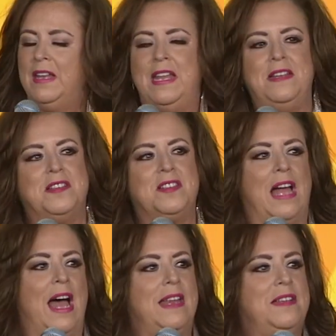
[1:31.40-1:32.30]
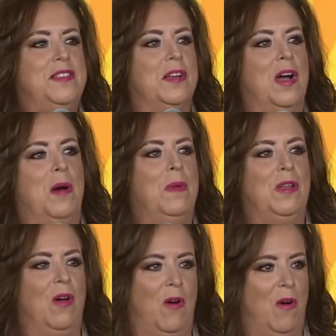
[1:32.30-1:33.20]
And he decided to come
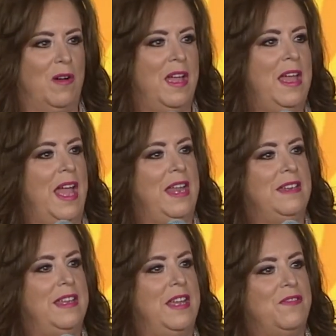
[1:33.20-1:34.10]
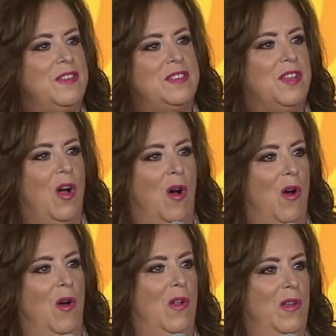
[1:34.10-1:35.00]
along and give us
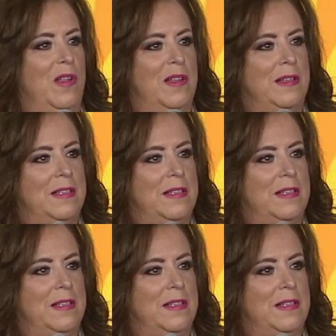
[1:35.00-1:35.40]
all